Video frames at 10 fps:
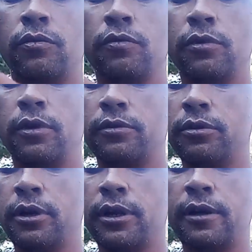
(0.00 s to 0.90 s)
Run it through
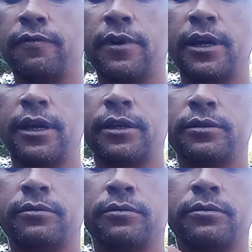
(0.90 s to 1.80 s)
there that
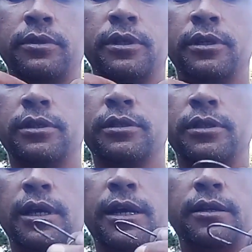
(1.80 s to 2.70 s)
fast.
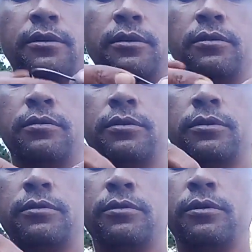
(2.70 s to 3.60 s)
Slide it
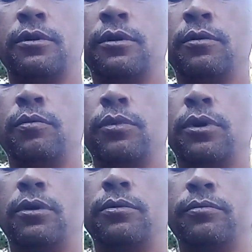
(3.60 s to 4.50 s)
over.
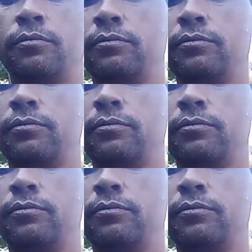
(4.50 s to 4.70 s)
Boom.